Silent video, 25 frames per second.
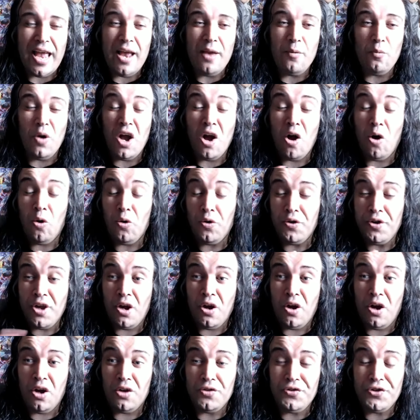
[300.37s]
we're holding
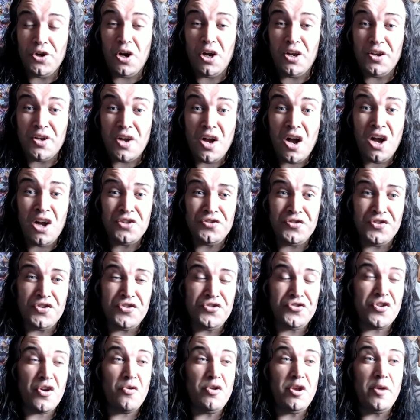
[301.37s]
your daughter hostage,
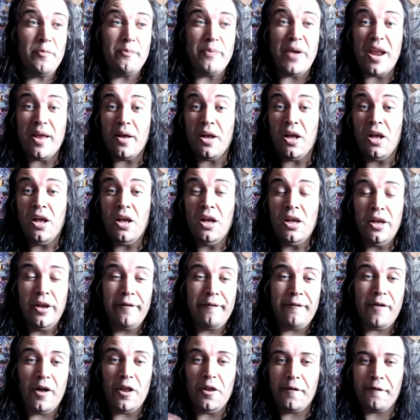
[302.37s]
so you better
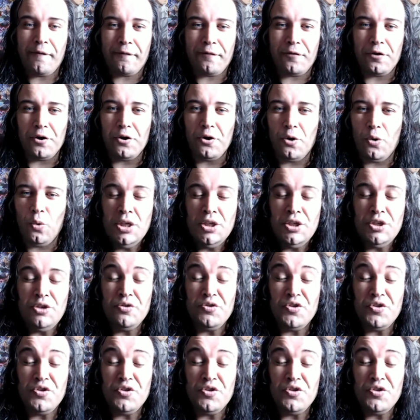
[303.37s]
follow through. She was